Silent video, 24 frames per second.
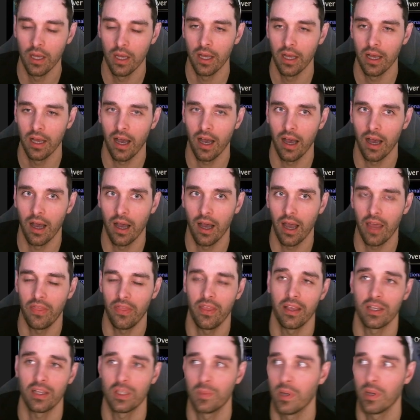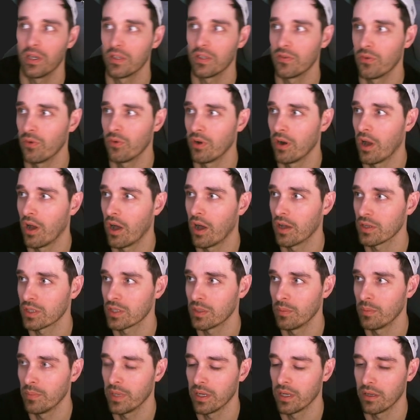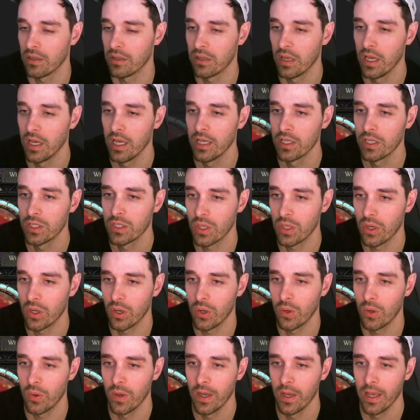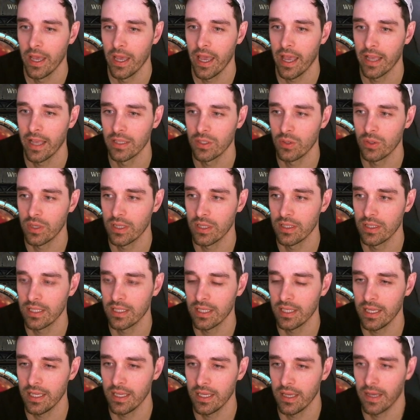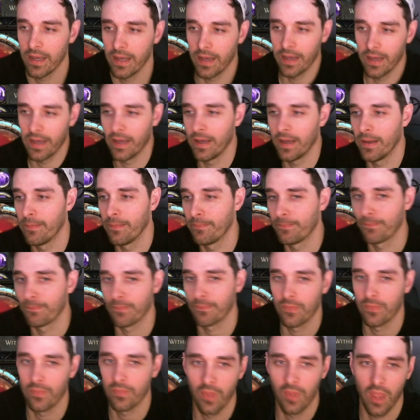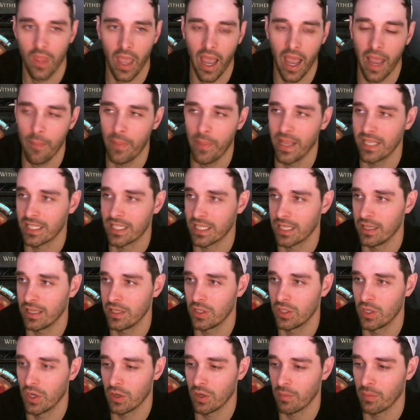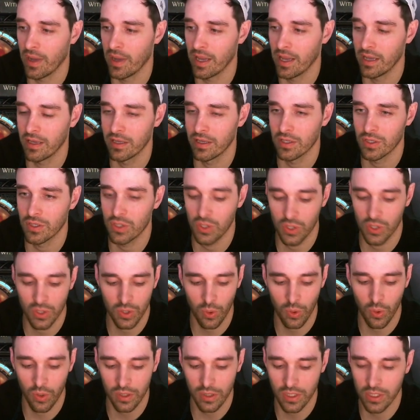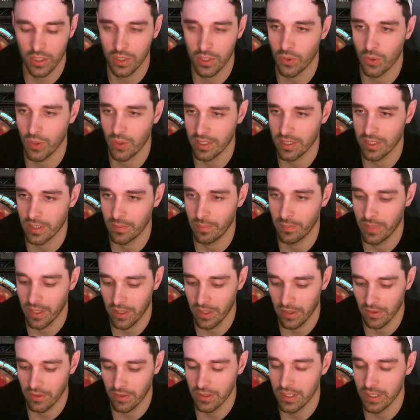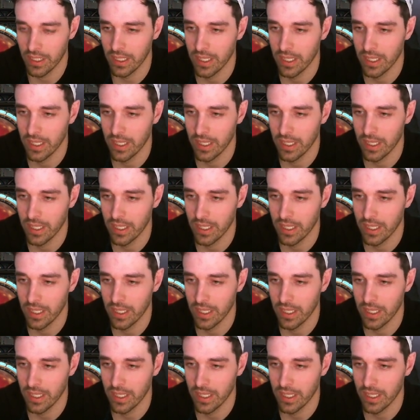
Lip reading: I think spells for an awesome build. So as you can see, I basically took my sorceress build.